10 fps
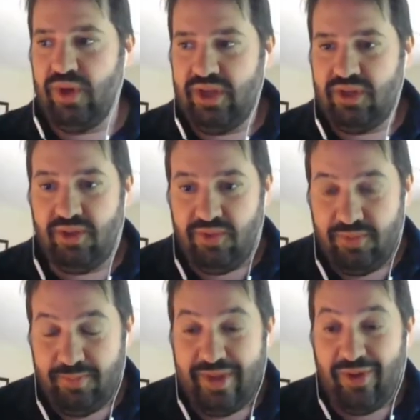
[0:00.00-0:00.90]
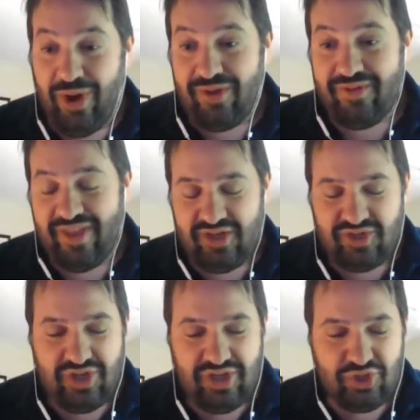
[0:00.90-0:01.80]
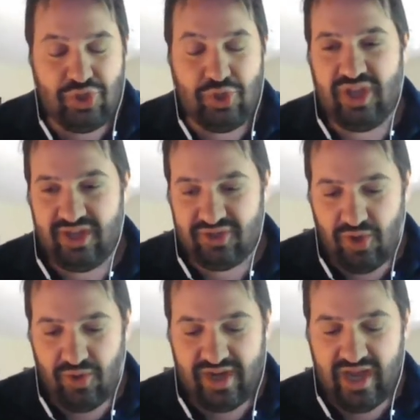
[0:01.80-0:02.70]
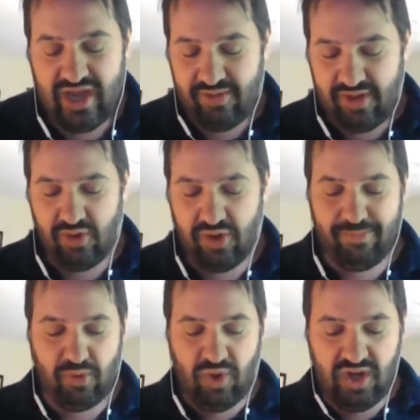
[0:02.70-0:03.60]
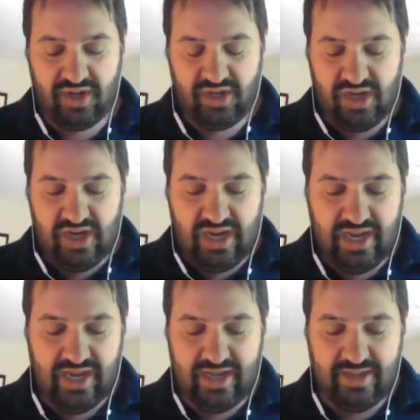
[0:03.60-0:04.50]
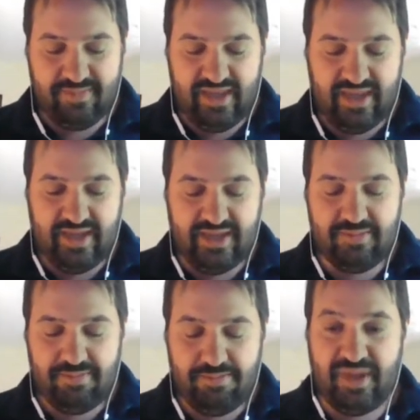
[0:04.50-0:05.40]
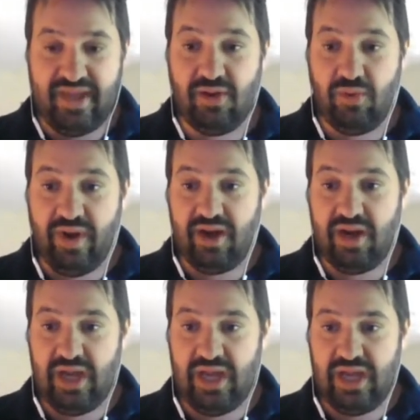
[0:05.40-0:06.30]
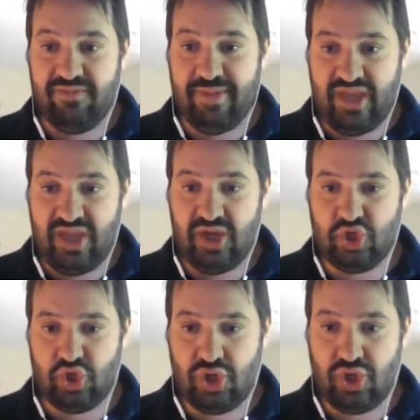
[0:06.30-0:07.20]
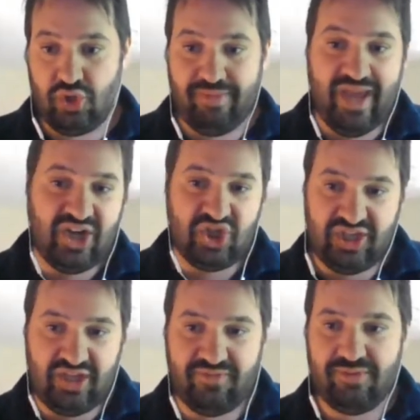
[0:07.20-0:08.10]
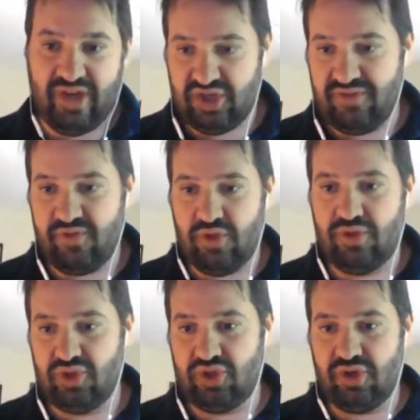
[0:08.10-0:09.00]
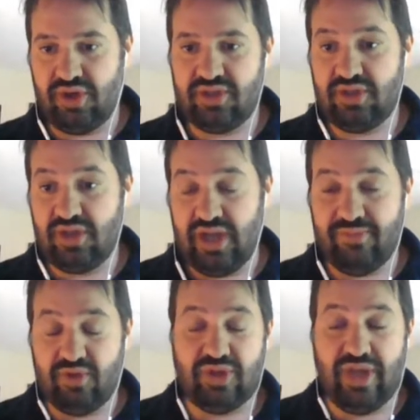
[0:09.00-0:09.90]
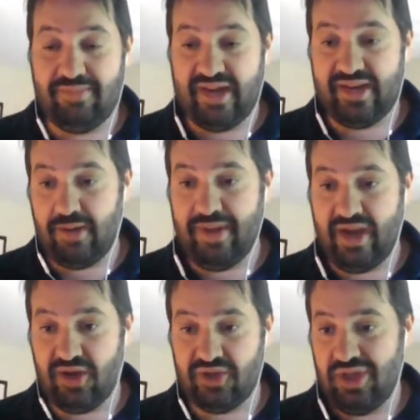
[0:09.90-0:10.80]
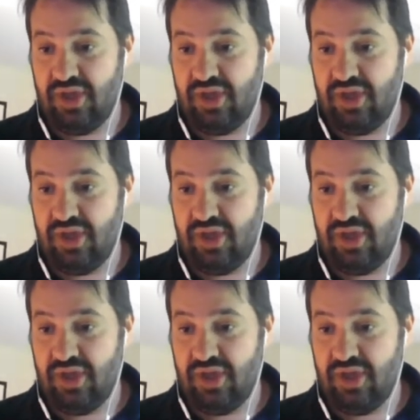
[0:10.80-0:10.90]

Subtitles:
we need to be aware of, I think there's 2 things going on. Number one is being aware of making sure you're managing the information for those insurance, those non-Medicare payers.